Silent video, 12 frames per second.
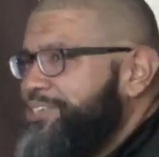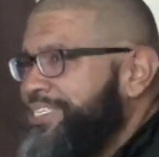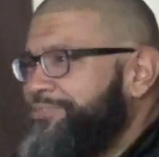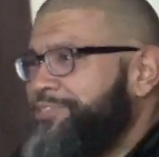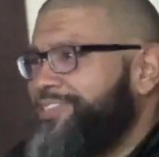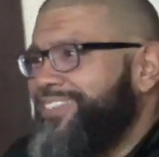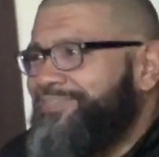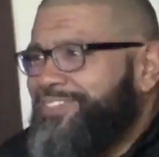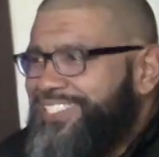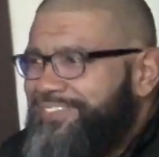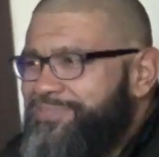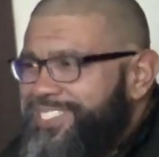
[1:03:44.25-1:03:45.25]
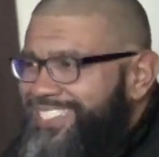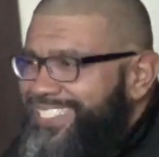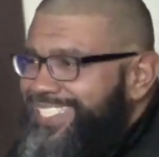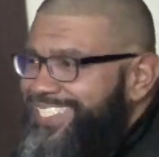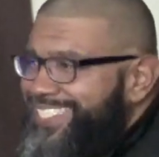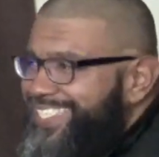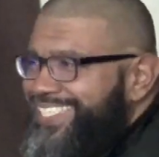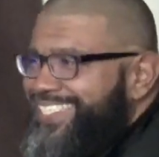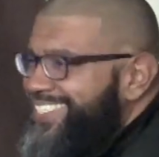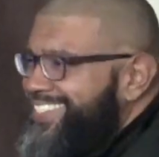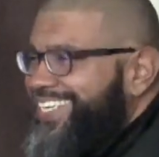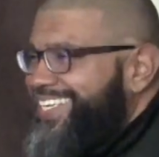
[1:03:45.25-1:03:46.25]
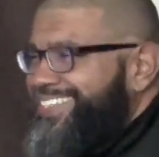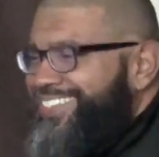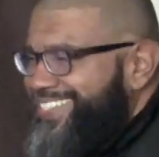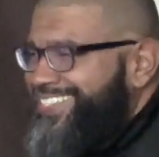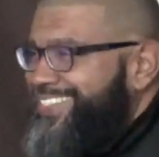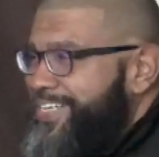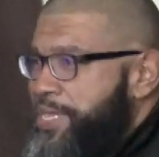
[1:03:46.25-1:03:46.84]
stressful for some reason. It's just, I don't know.